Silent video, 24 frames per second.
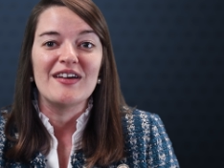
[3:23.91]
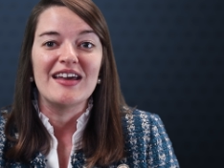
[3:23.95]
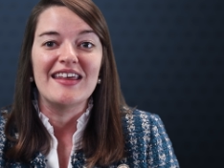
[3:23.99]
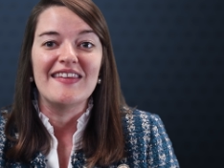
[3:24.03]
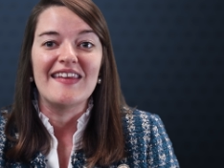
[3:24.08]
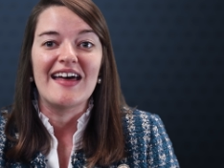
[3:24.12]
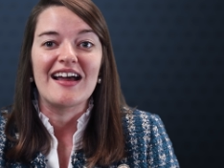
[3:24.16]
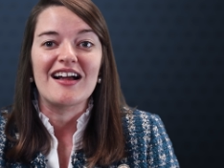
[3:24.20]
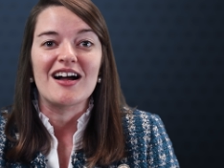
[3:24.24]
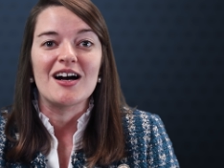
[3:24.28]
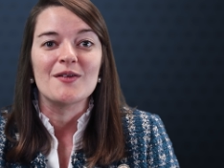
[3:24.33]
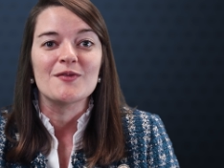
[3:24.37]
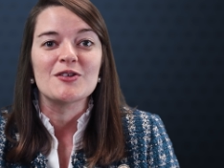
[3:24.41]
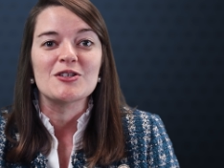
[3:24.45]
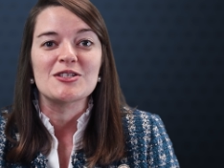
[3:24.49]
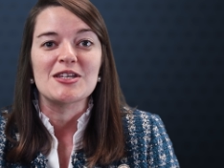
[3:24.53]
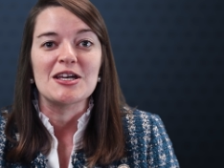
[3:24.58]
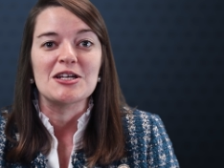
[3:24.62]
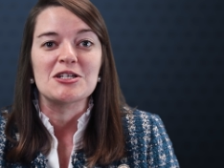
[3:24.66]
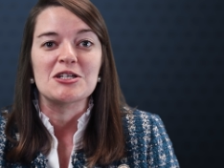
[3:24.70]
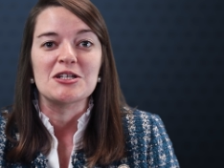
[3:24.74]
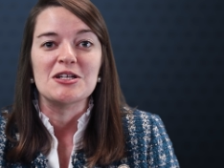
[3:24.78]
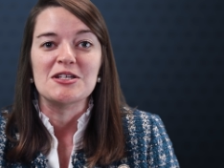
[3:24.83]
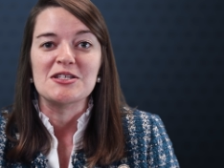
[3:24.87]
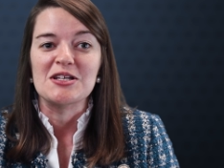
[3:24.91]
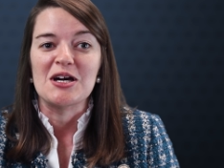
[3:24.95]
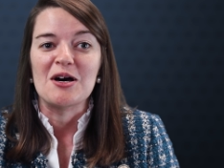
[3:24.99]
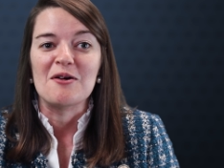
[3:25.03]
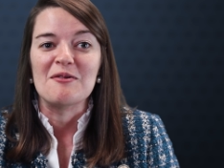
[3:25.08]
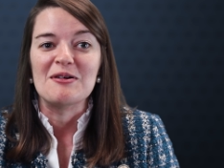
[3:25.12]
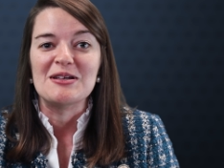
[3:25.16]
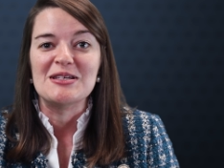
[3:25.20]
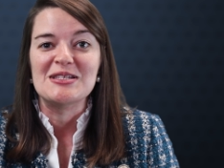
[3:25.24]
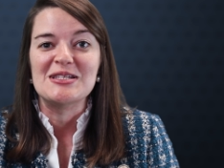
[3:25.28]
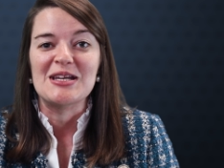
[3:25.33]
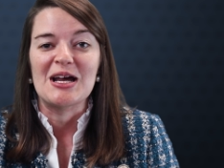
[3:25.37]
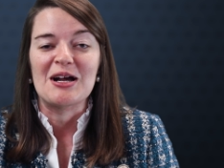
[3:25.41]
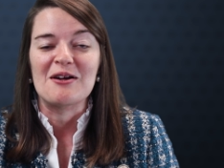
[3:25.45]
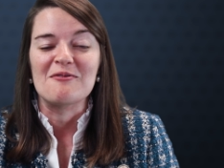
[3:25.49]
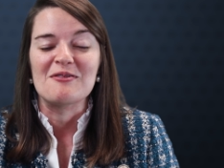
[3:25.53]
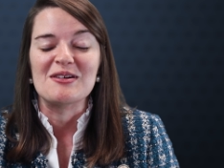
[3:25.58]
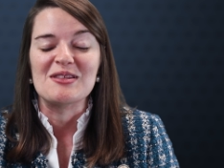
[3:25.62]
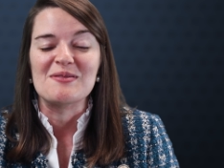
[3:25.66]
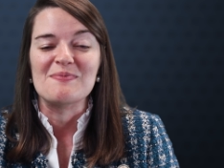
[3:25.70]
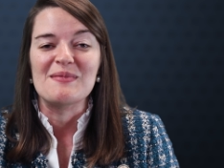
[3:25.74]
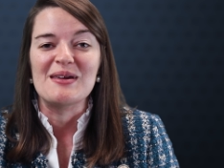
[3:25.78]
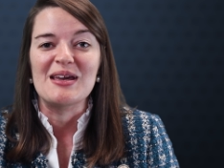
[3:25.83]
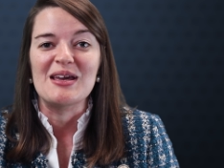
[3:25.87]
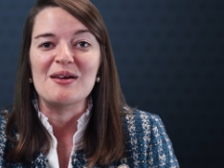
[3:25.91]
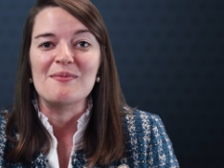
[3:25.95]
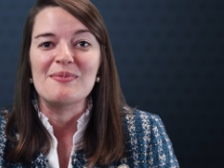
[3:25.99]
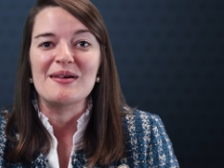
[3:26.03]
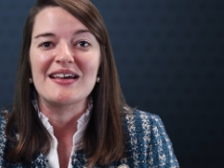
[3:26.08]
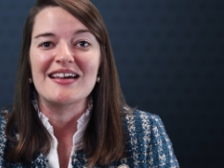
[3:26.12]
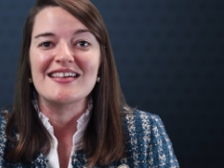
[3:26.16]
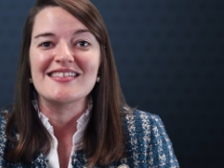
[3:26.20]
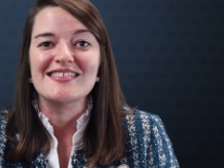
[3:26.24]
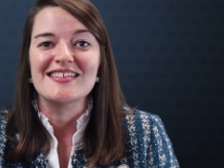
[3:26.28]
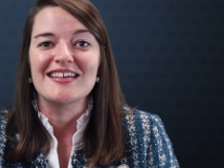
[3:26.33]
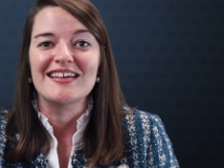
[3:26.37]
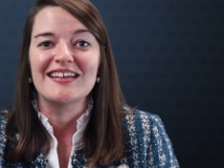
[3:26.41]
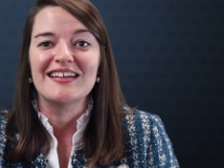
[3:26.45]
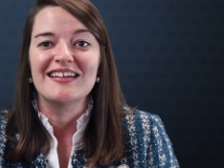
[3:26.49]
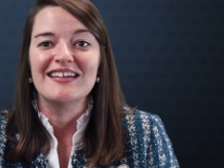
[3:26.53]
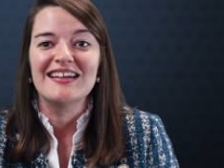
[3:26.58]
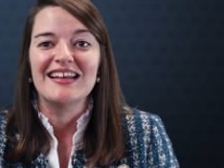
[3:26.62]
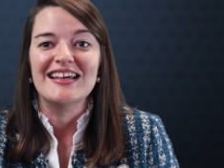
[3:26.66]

And that conversation has always stuck with me because in,